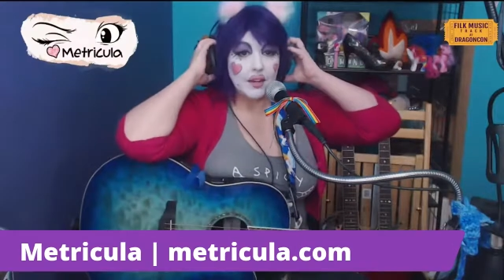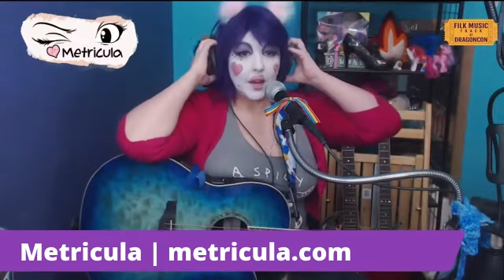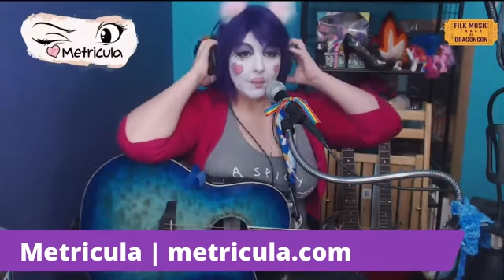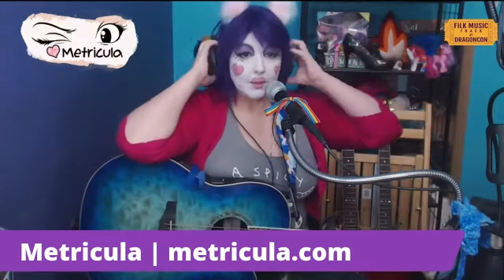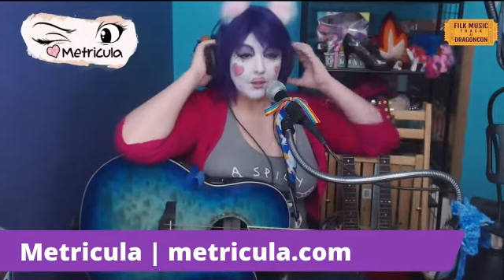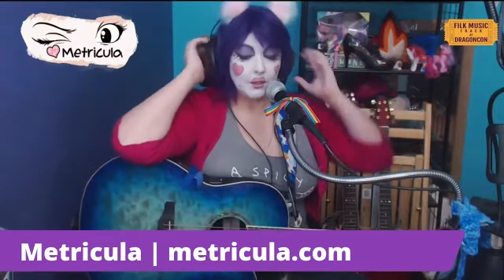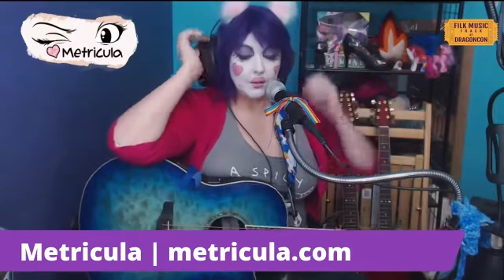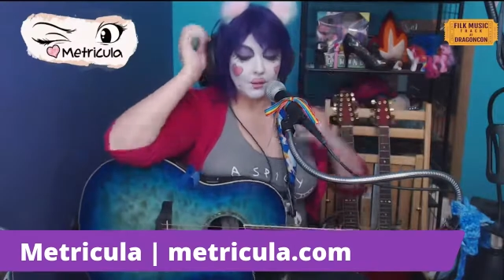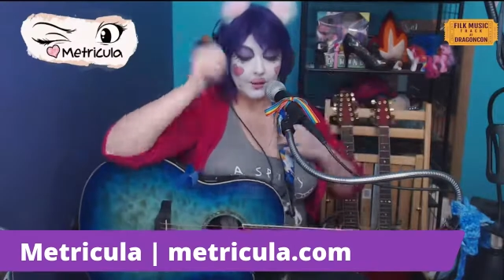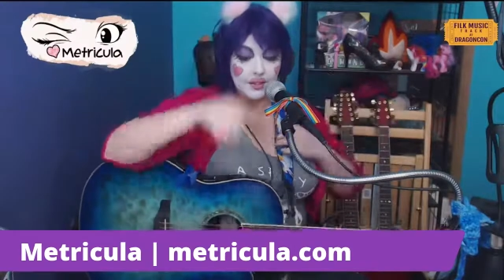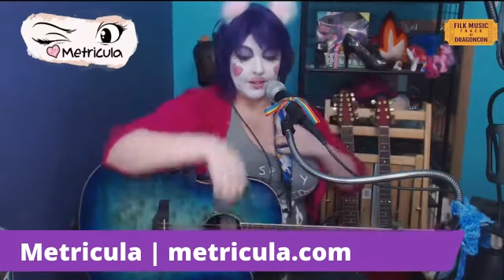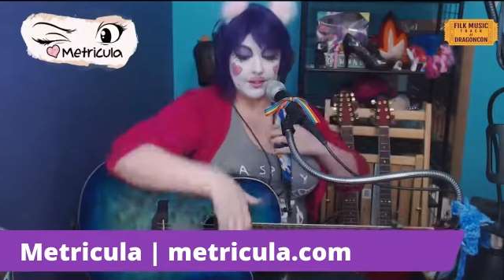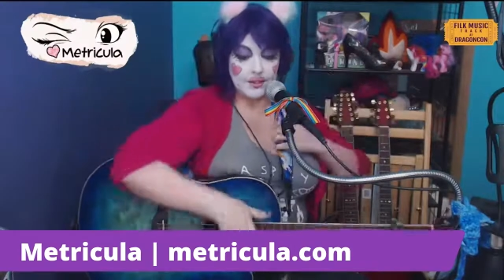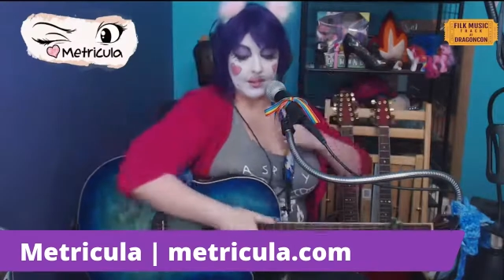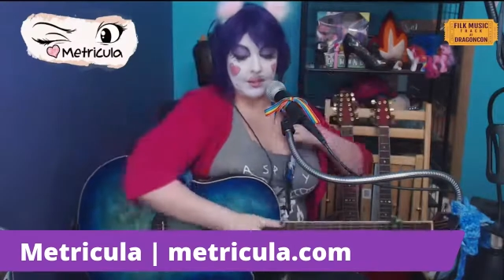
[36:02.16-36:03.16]
a couple newer
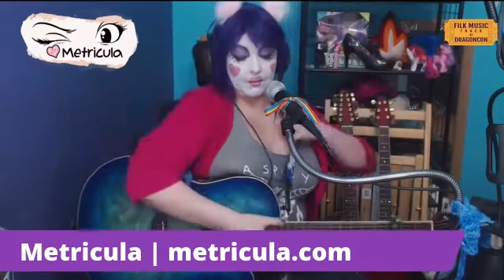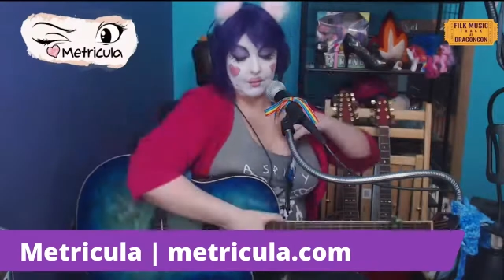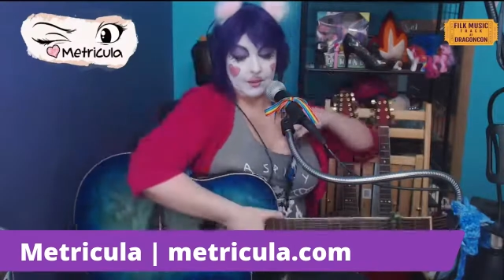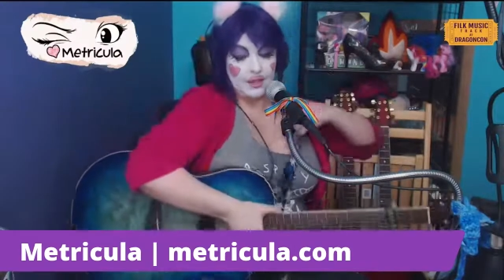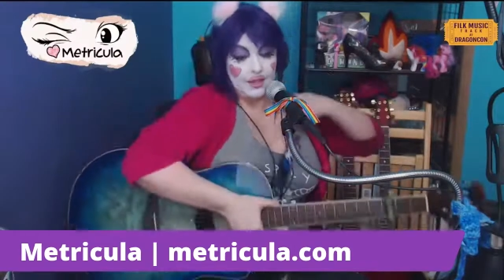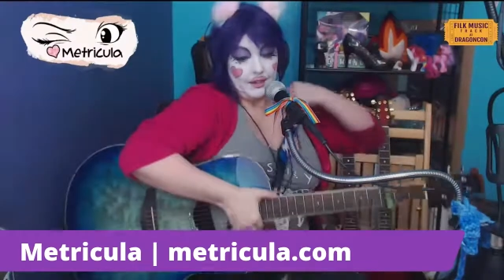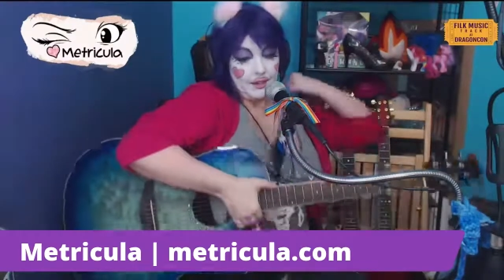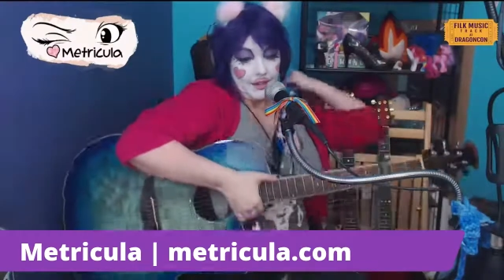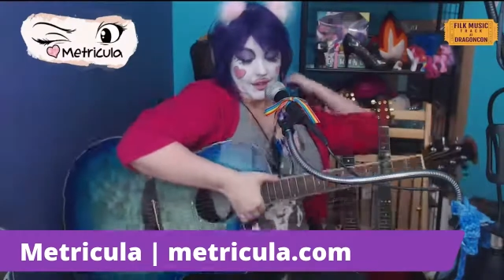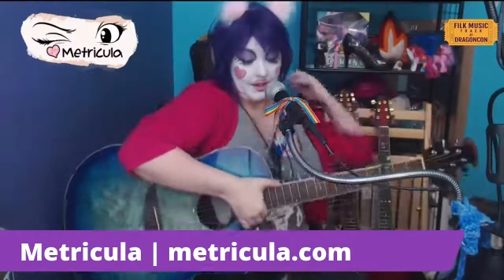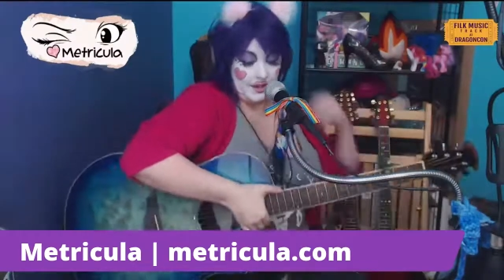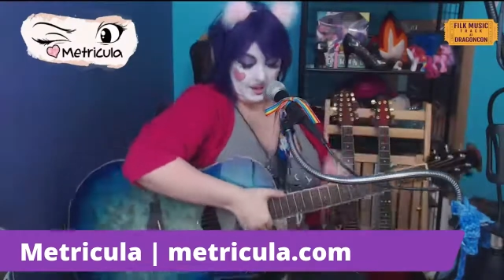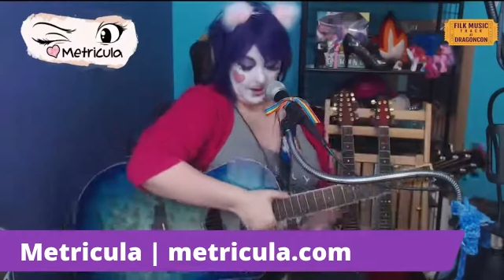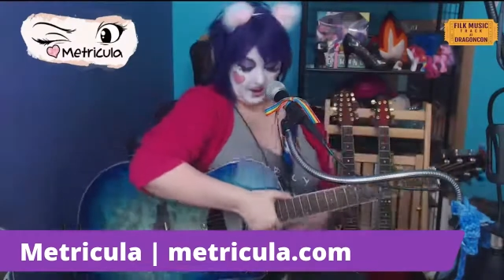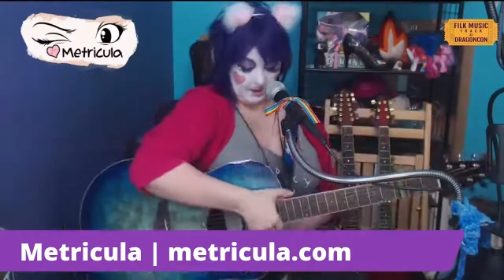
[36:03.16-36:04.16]
ones, and then we'll end
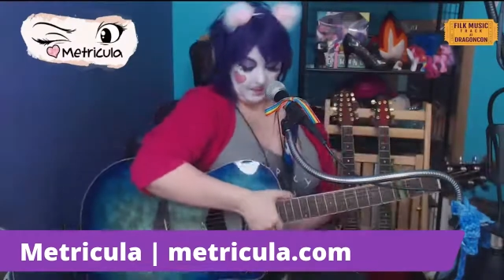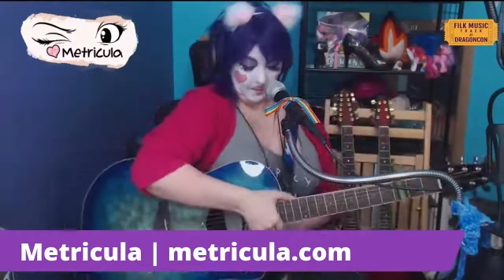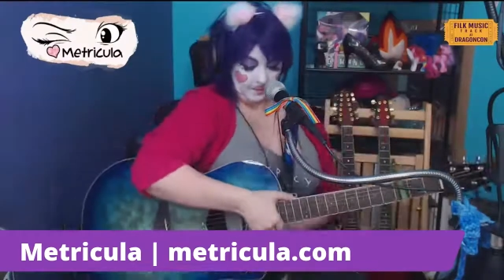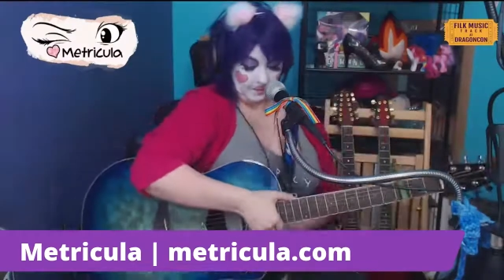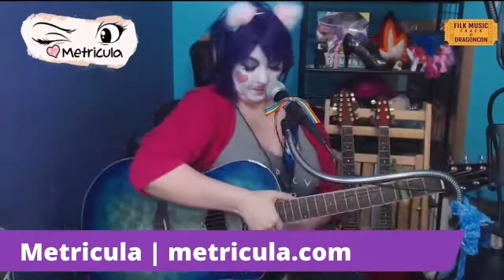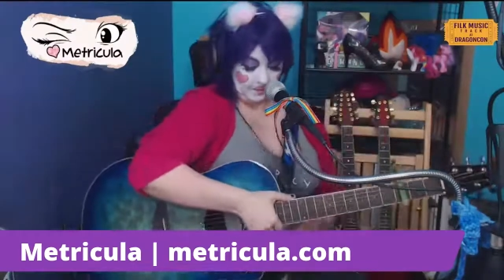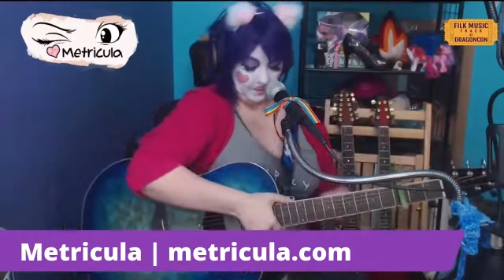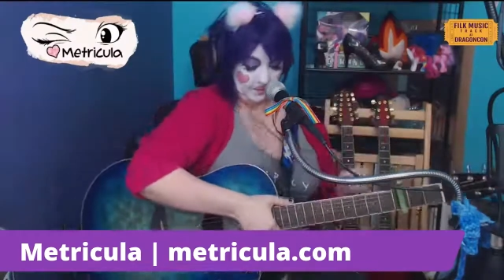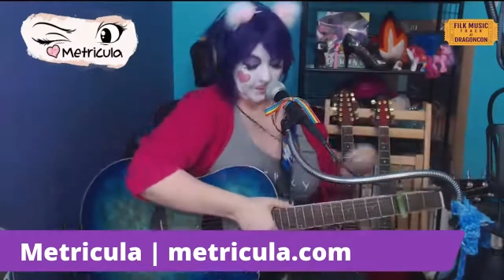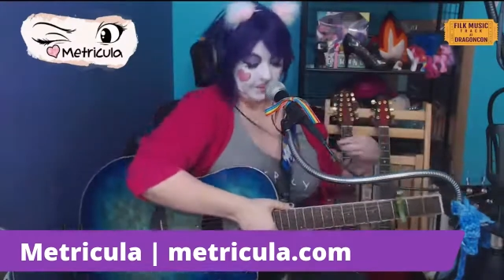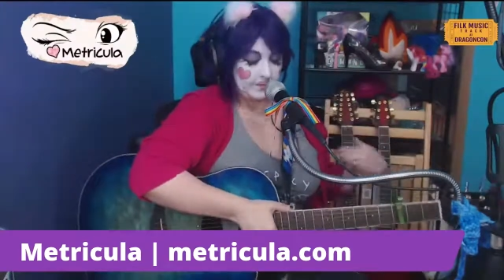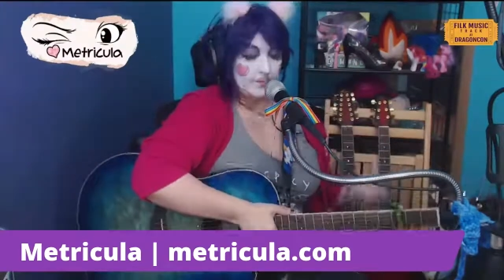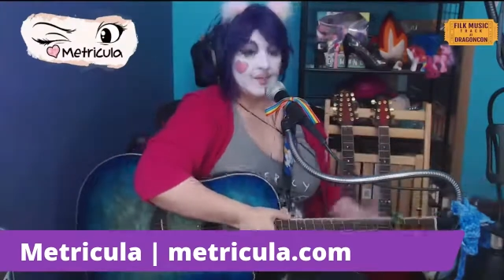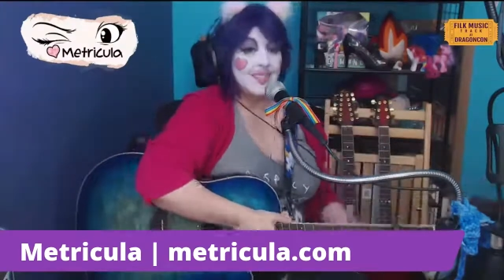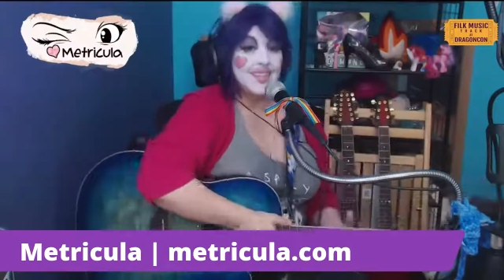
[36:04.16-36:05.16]
on
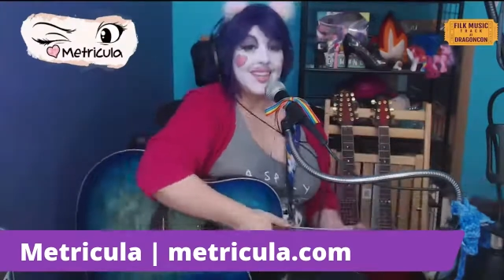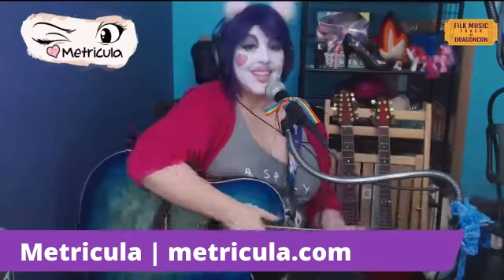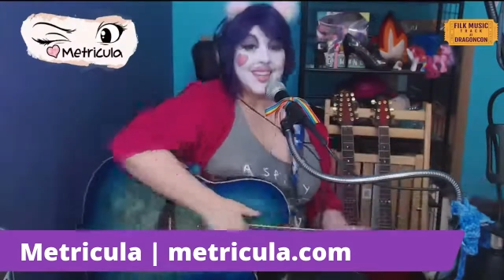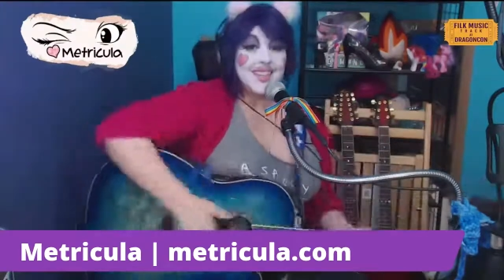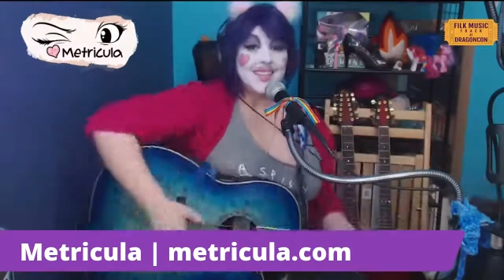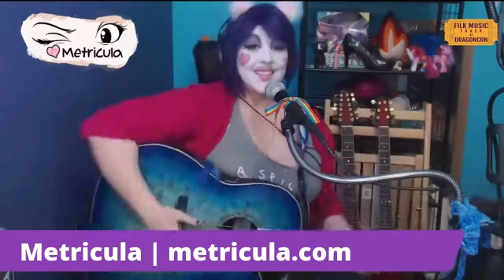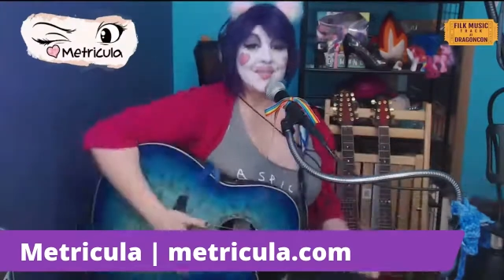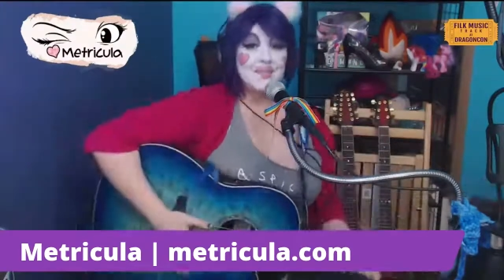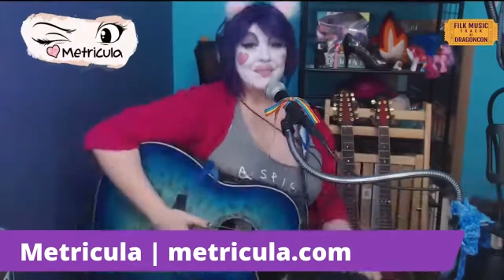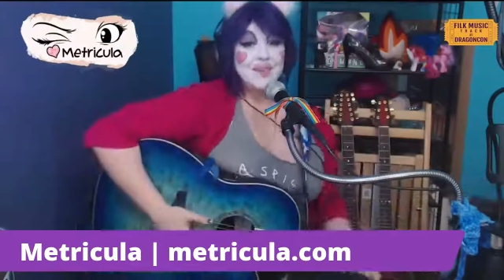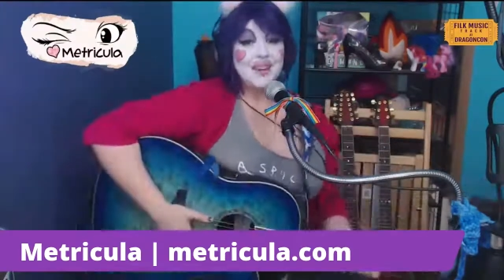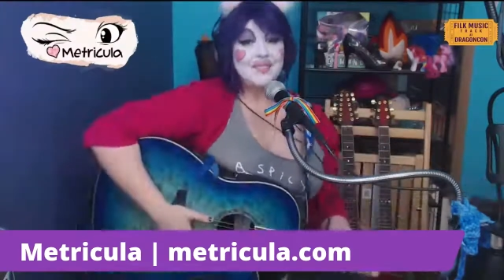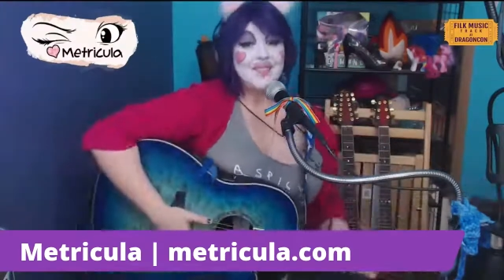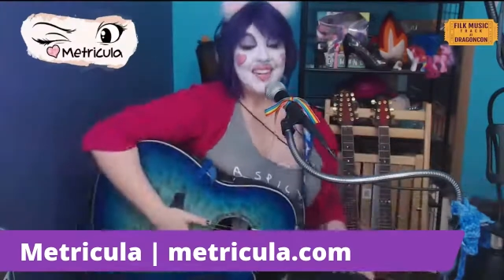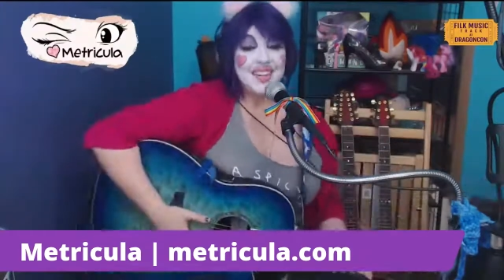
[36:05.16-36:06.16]
some of
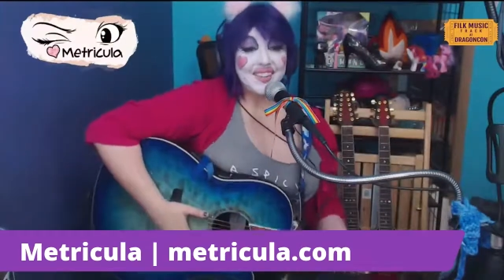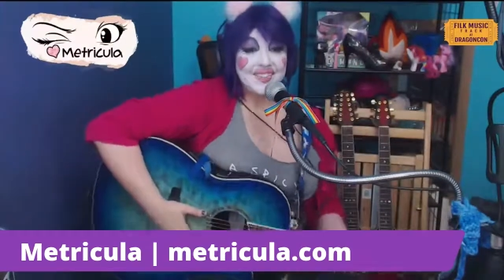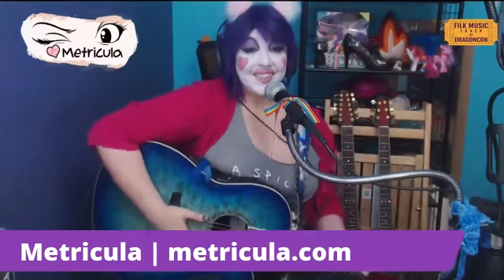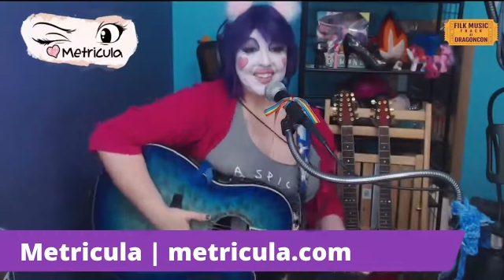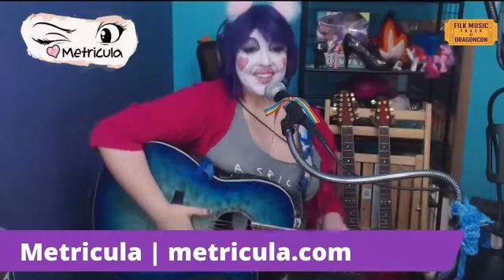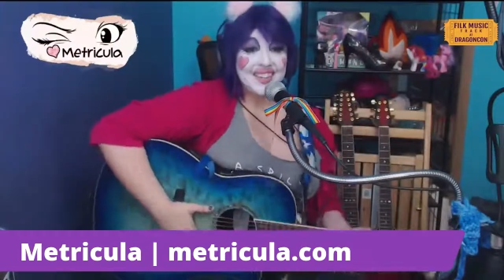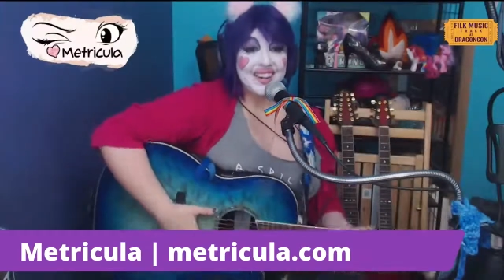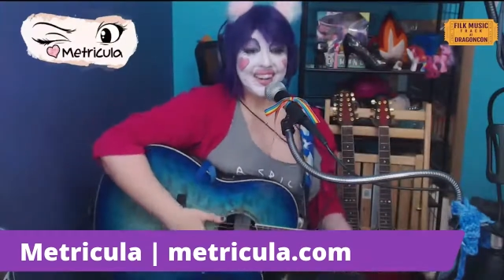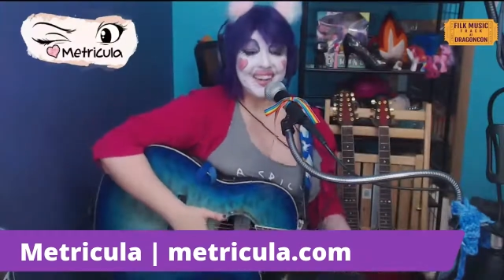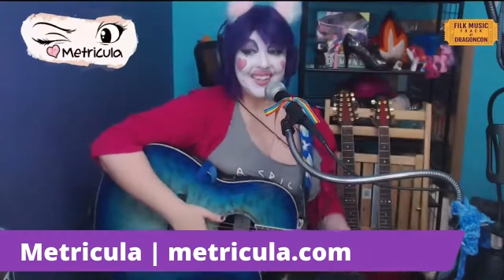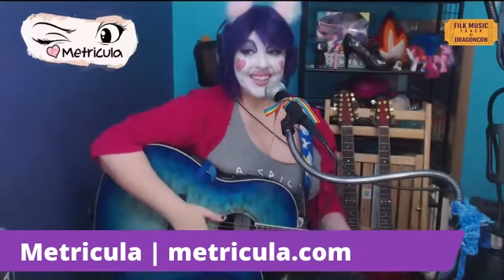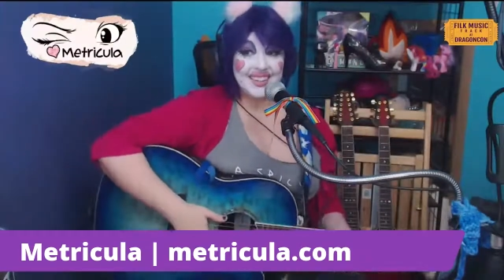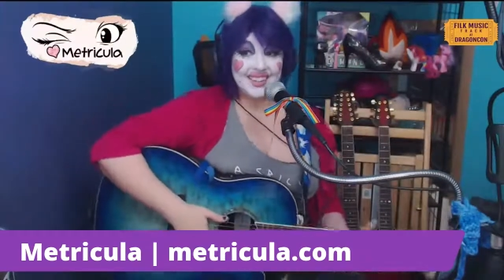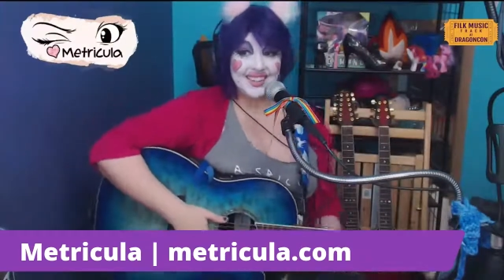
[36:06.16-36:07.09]
my faves that I